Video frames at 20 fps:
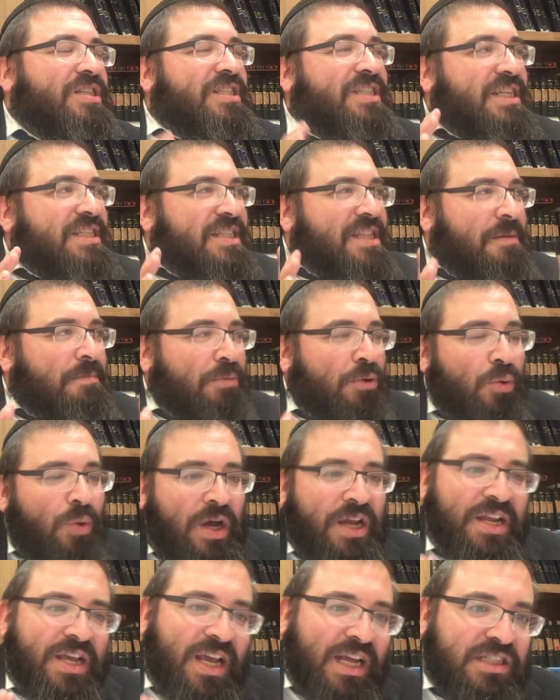He says, number
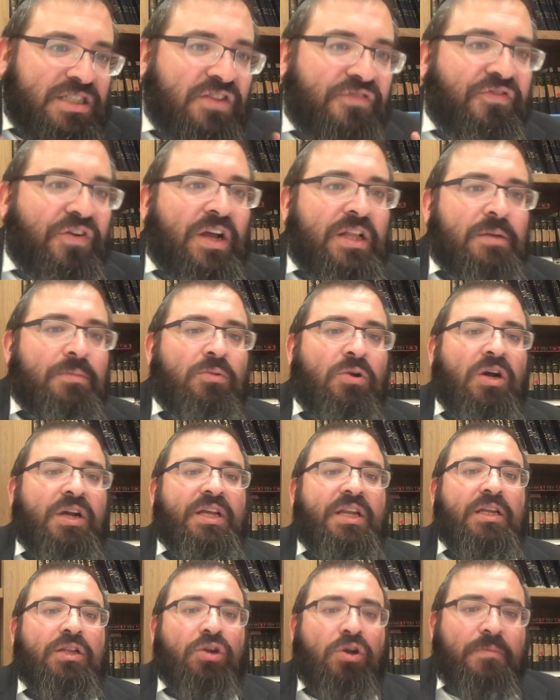one, he has to find a
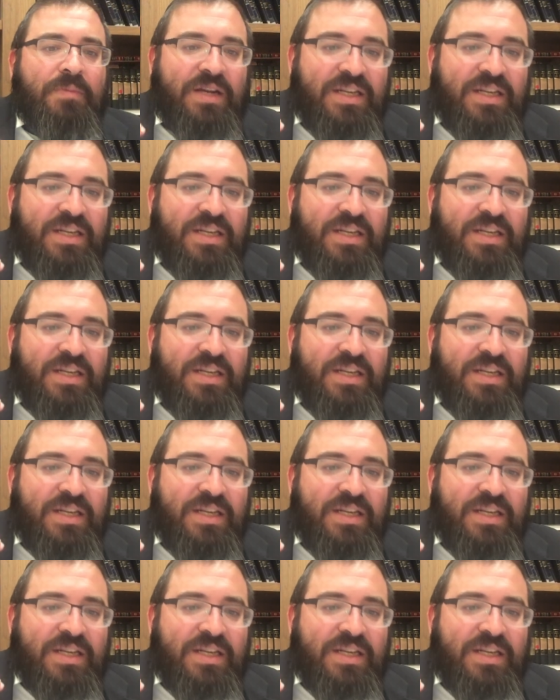Moroccan etrog